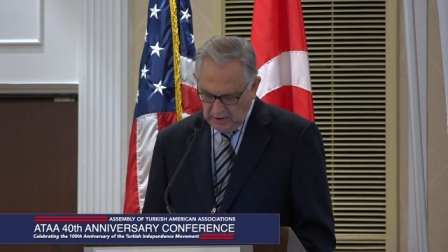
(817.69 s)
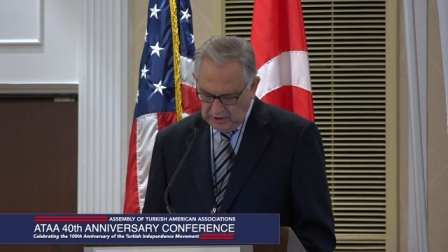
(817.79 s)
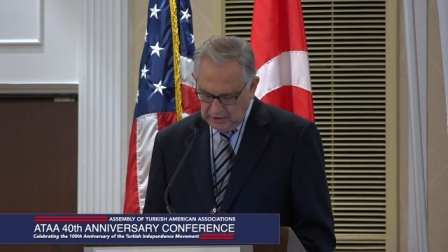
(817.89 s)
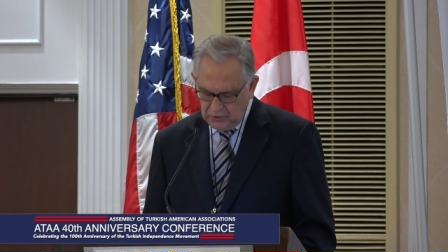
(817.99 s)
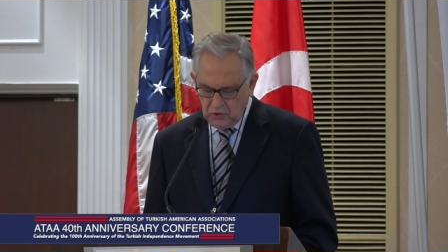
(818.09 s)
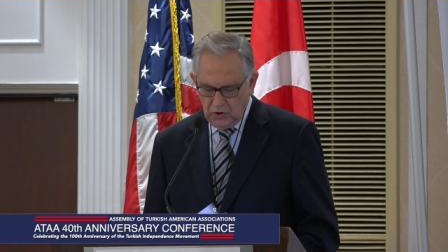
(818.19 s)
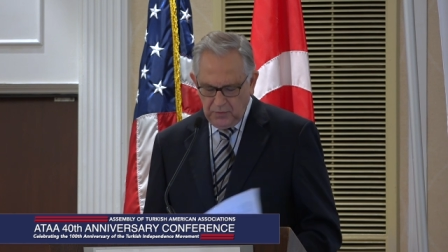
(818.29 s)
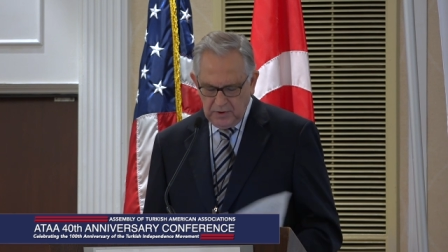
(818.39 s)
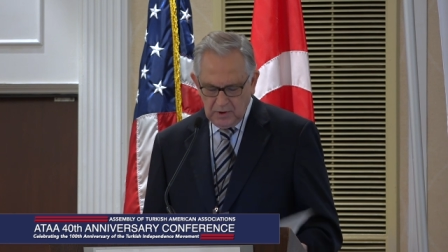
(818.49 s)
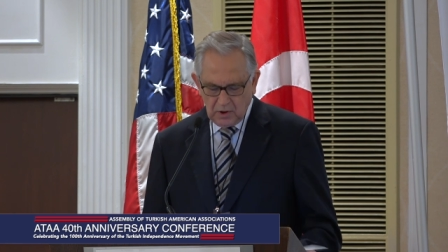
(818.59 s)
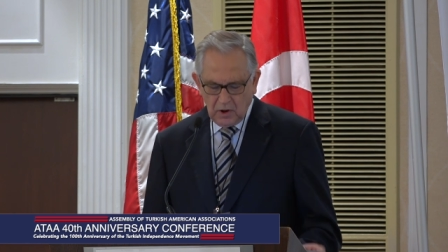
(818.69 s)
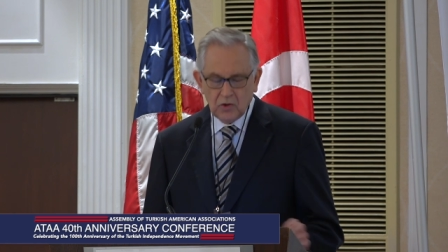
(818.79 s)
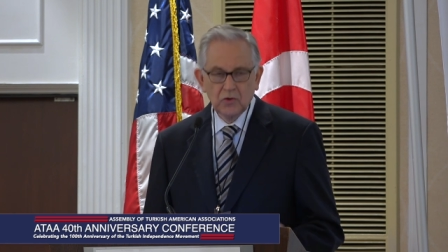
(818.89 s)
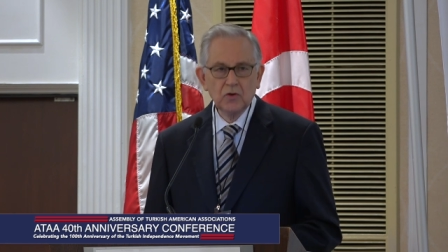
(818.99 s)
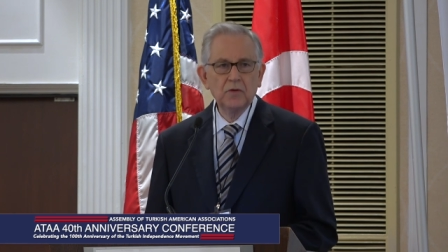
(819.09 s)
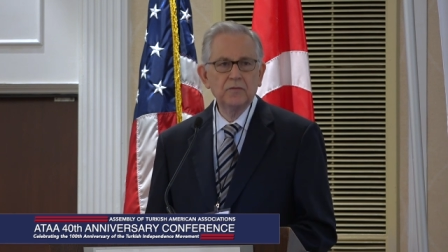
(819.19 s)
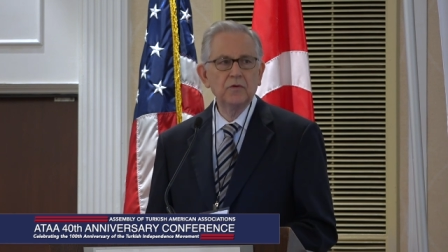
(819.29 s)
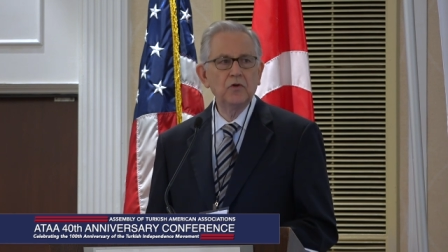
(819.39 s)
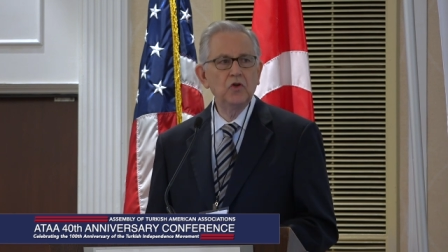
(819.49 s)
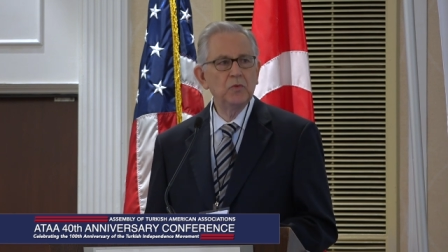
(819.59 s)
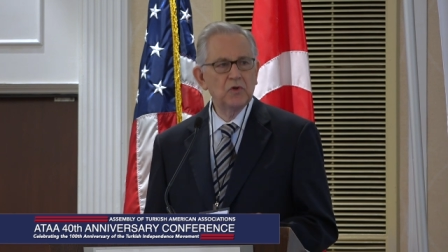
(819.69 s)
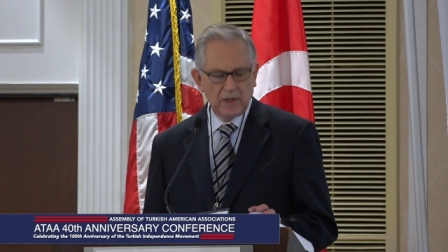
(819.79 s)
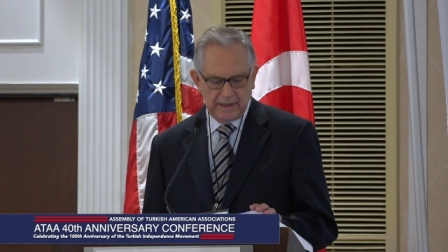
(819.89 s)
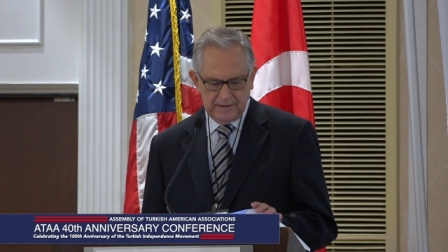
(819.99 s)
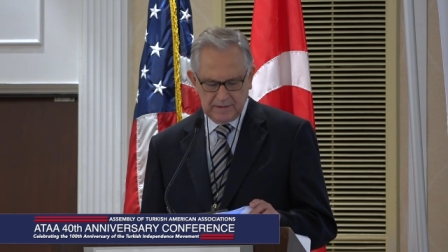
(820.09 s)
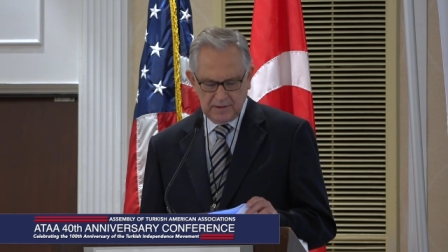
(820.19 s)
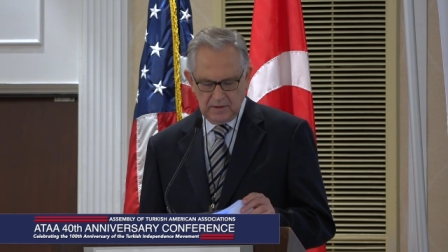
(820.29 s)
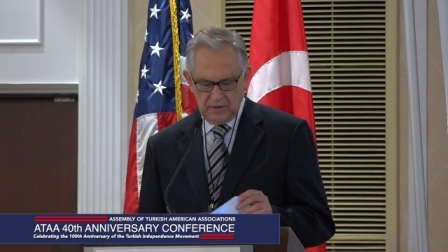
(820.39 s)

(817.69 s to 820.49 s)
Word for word: at European Court of Human Rights,